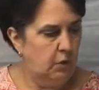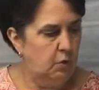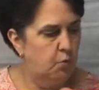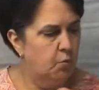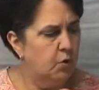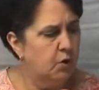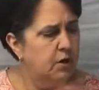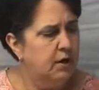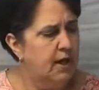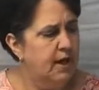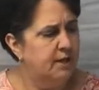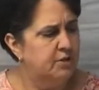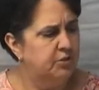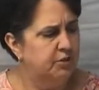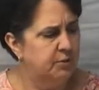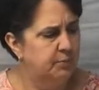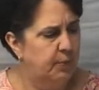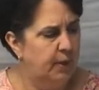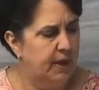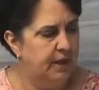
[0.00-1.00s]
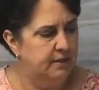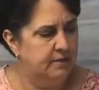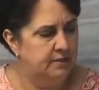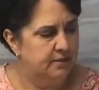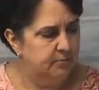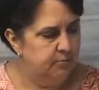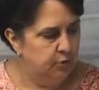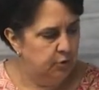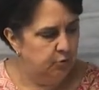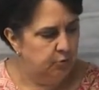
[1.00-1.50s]
going to actually paint
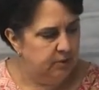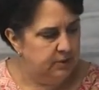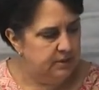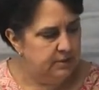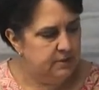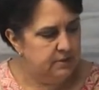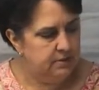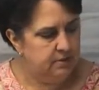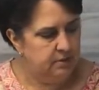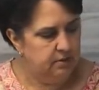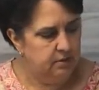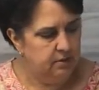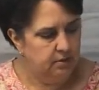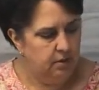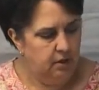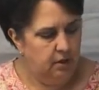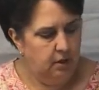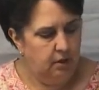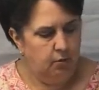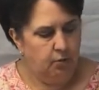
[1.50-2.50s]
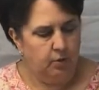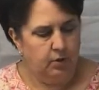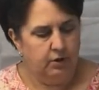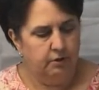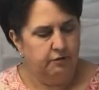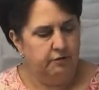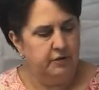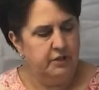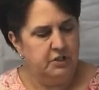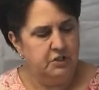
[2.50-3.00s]
some new ones. We're going to
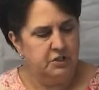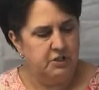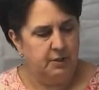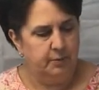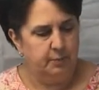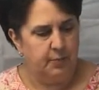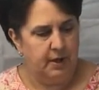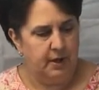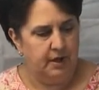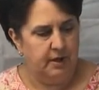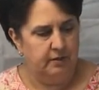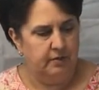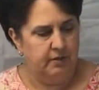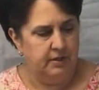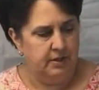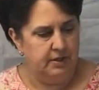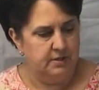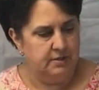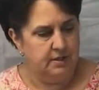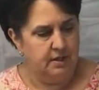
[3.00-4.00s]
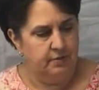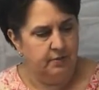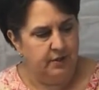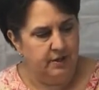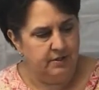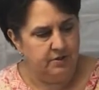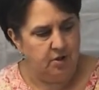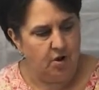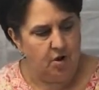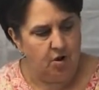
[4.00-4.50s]
finish up painting these, and
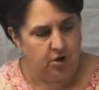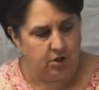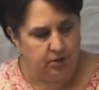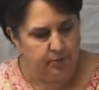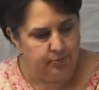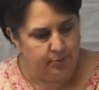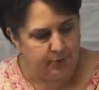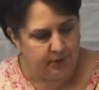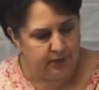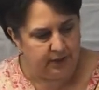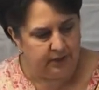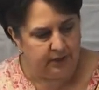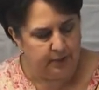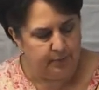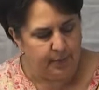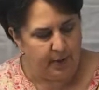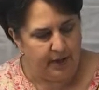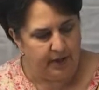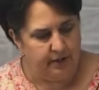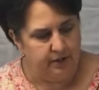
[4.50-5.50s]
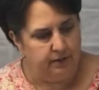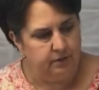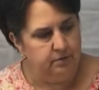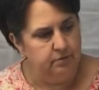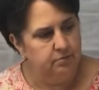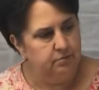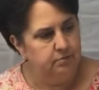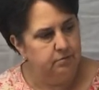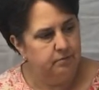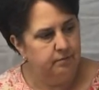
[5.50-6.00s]
these are completely painted.
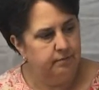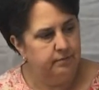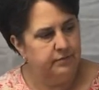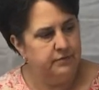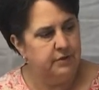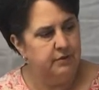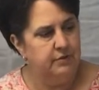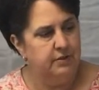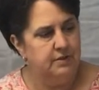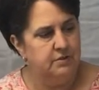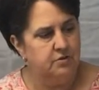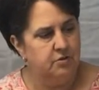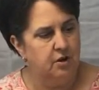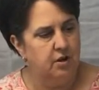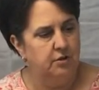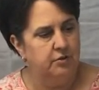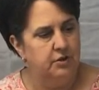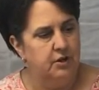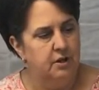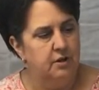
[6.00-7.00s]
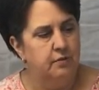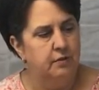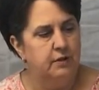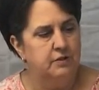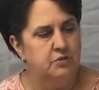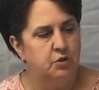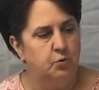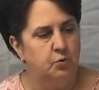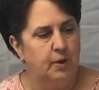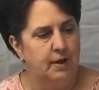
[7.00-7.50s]
So these are all done, and these
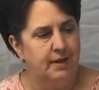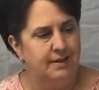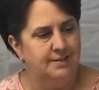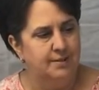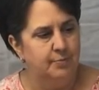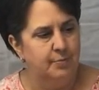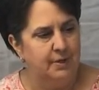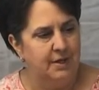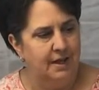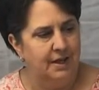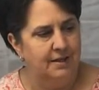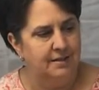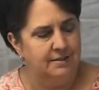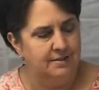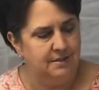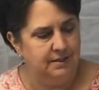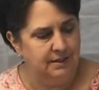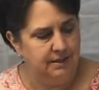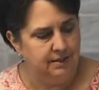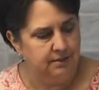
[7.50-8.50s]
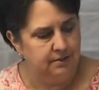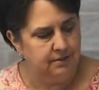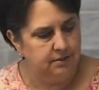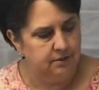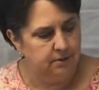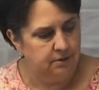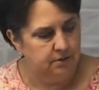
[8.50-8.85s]
are ready to be antiqued.